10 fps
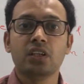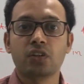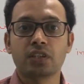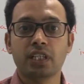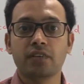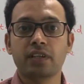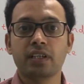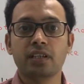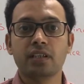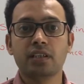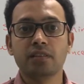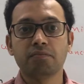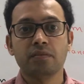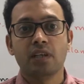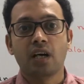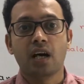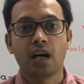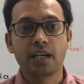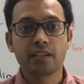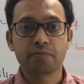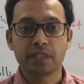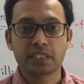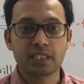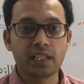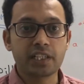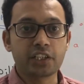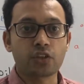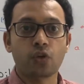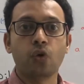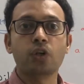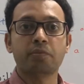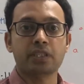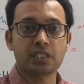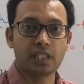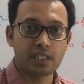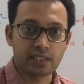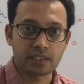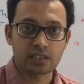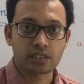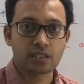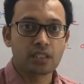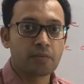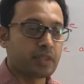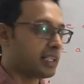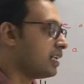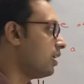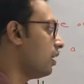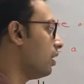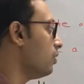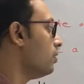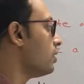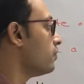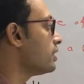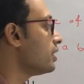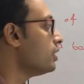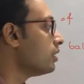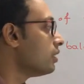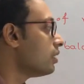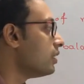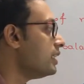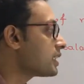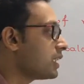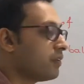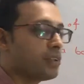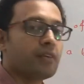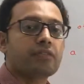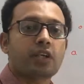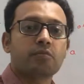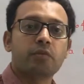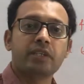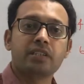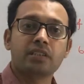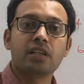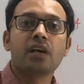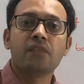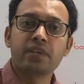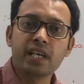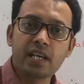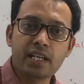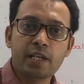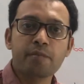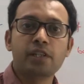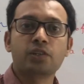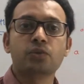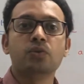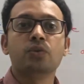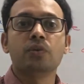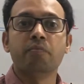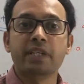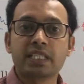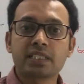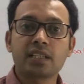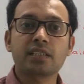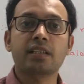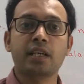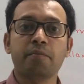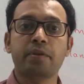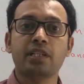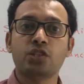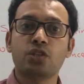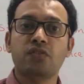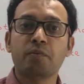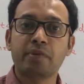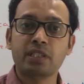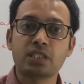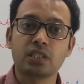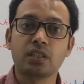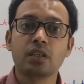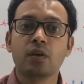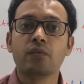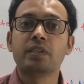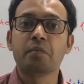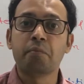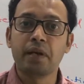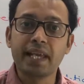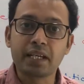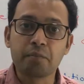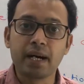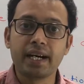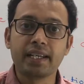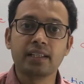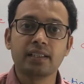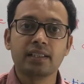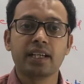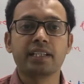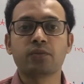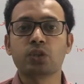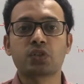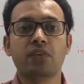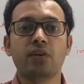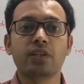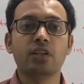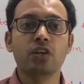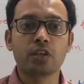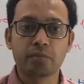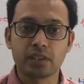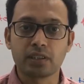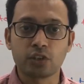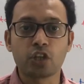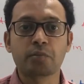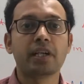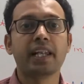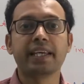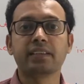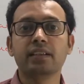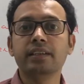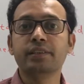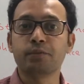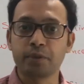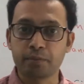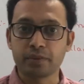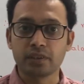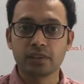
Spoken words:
or they have a higher personality or hot personalities. But now with the discovery of thermometer, we are able to measure the temperature of a person with a black bile, and it was found a normal like the other people.